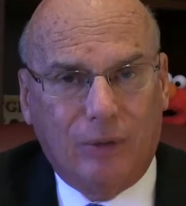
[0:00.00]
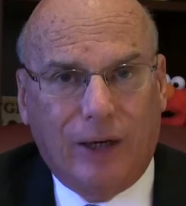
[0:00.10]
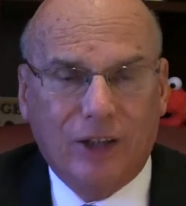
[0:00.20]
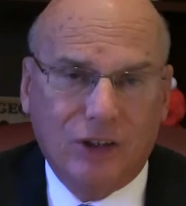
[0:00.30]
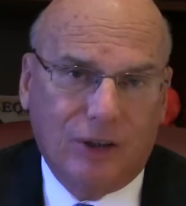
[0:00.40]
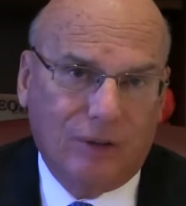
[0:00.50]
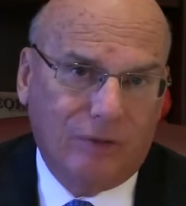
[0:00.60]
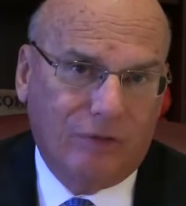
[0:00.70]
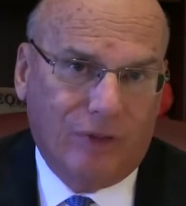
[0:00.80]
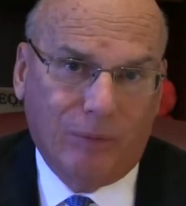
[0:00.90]

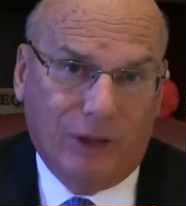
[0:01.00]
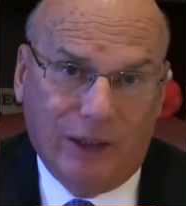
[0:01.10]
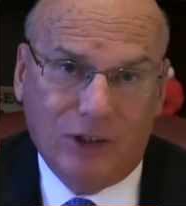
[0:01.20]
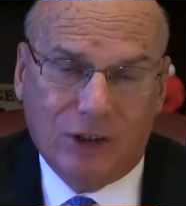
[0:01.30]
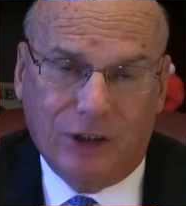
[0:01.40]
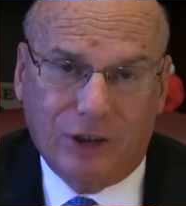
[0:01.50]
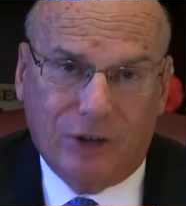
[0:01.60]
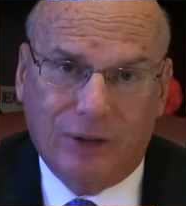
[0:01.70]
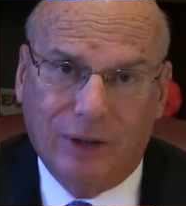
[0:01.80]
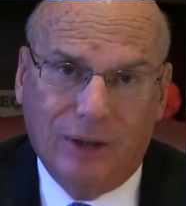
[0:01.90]
direction from the
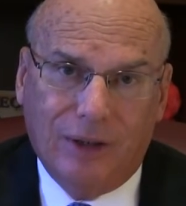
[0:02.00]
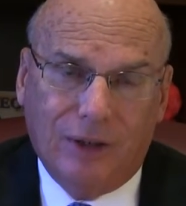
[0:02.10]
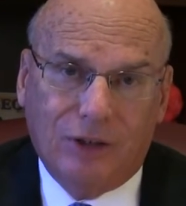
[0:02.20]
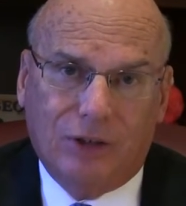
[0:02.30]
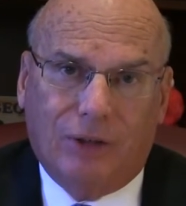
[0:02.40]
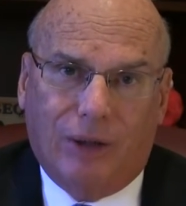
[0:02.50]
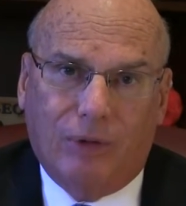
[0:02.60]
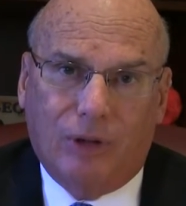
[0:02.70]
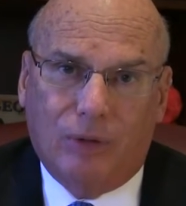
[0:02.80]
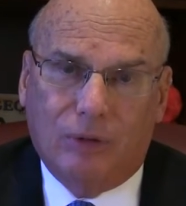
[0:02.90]
legislature, so I
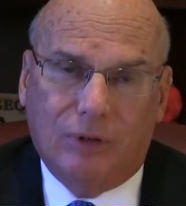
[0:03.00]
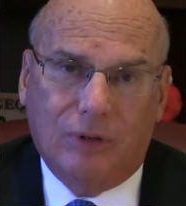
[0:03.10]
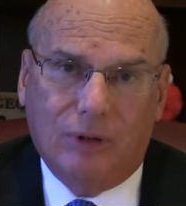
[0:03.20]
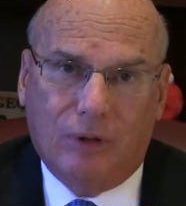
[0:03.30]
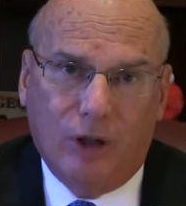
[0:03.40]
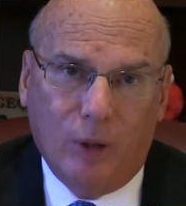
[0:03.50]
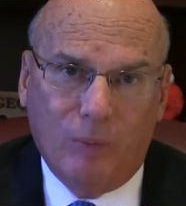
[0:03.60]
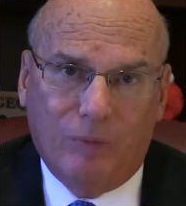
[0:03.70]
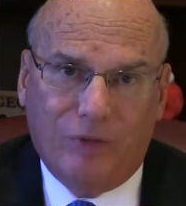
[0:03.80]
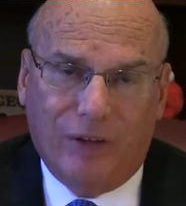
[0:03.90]
would hold little
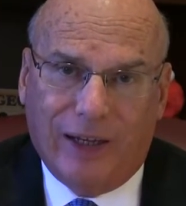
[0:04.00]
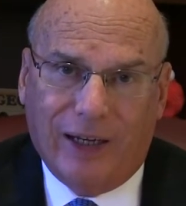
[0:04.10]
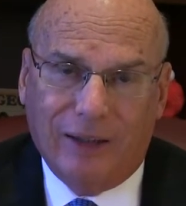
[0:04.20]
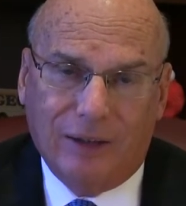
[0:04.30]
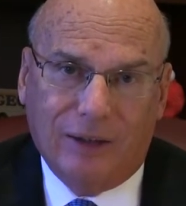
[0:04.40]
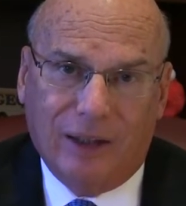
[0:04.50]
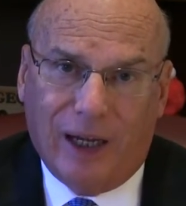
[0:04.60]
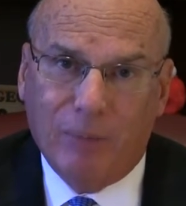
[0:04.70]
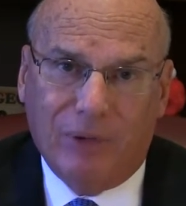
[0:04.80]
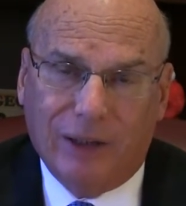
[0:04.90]
hope for that
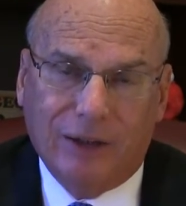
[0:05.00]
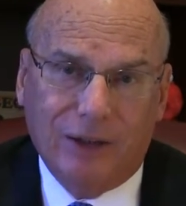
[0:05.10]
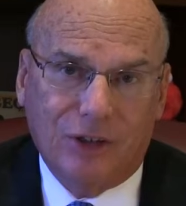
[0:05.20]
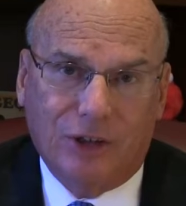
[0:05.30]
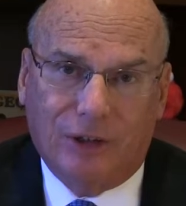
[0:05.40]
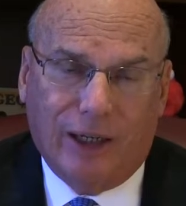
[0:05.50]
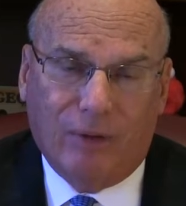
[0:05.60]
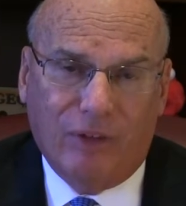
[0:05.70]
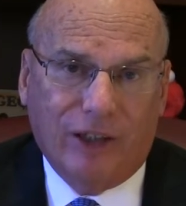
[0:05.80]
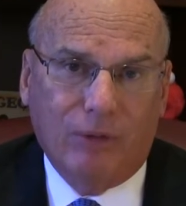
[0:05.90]
happening this year. I
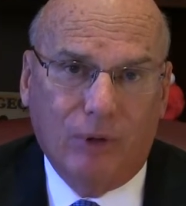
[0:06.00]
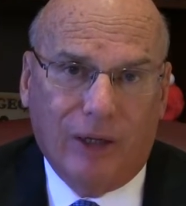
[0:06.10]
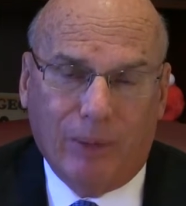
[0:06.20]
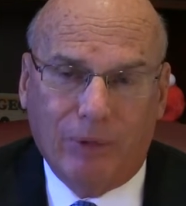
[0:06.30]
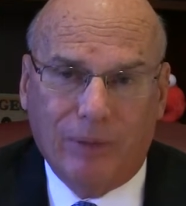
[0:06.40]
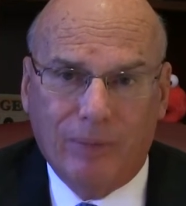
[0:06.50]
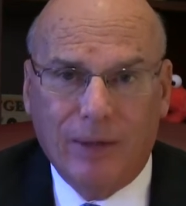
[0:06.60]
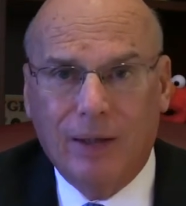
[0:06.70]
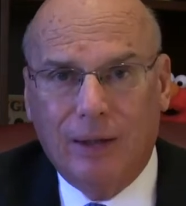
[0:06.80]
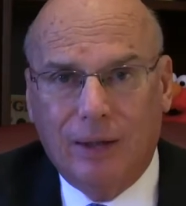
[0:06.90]
don't think it will happen.
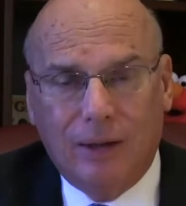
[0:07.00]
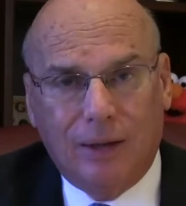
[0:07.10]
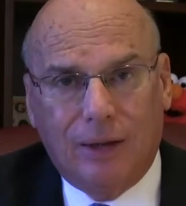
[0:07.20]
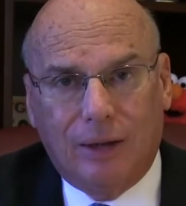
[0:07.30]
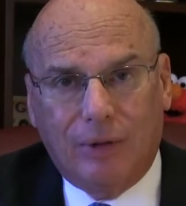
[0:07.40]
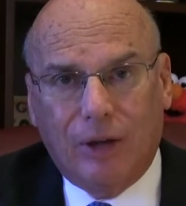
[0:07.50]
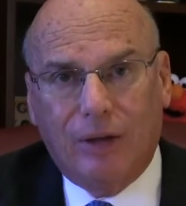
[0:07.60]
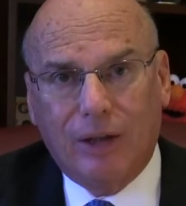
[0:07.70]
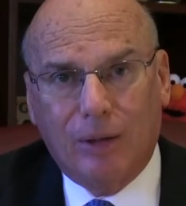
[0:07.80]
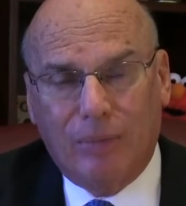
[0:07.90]

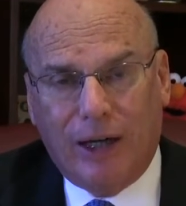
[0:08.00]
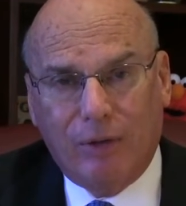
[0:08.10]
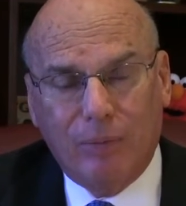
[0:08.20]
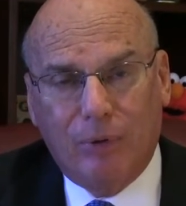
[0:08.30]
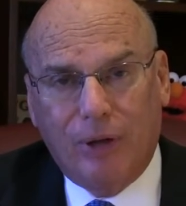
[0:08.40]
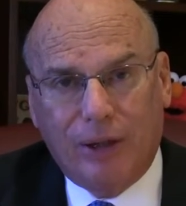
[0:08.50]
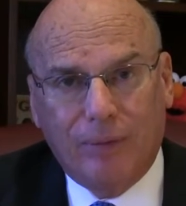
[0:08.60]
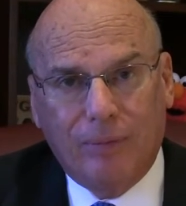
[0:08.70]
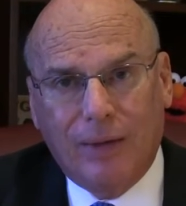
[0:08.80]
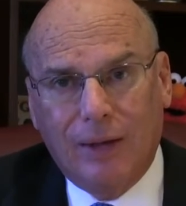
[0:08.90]
Regarding combined
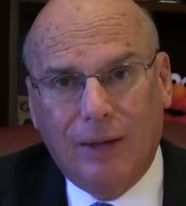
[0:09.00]
reporting,